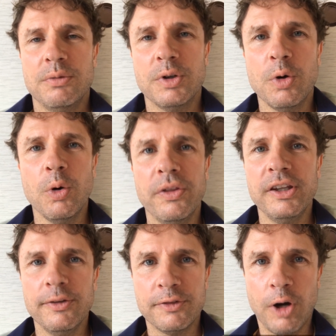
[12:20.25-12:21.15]
record
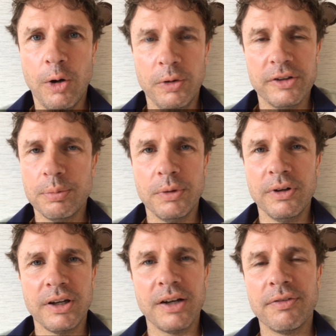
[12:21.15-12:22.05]
that you've told us, but we're
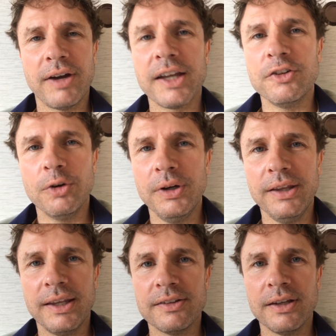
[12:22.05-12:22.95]
not going to fucking do anything.